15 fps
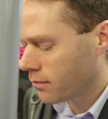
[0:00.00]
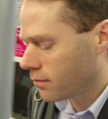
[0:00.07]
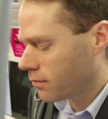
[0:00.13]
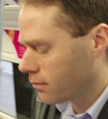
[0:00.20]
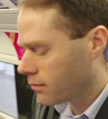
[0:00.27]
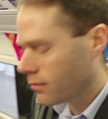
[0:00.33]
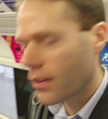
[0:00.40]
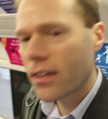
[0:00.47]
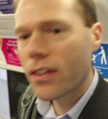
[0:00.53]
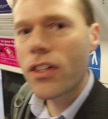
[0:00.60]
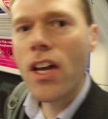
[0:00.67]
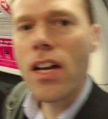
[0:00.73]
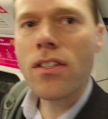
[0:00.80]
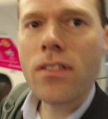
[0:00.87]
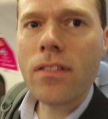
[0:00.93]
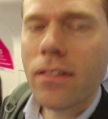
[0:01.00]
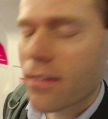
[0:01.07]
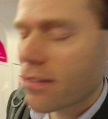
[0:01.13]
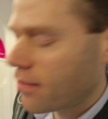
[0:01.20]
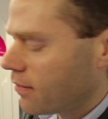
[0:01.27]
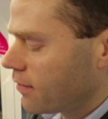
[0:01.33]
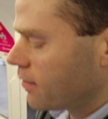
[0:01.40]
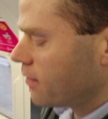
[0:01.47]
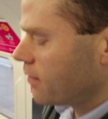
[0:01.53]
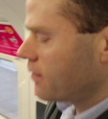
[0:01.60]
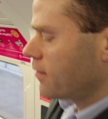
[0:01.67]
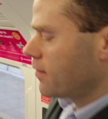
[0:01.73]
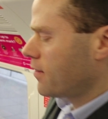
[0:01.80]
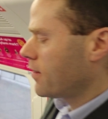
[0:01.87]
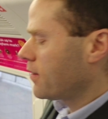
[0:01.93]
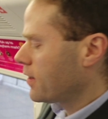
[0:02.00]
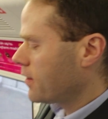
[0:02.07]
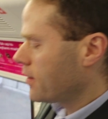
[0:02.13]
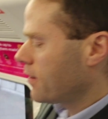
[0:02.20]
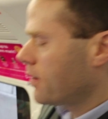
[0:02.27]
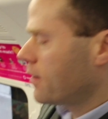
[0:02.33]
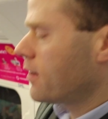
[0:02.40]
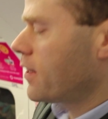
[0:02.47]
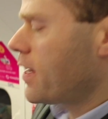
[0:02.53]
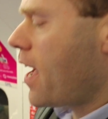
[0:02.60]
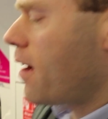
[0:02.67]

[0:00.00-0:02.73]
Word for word: Ben, you've got yes. up my YouTube channel.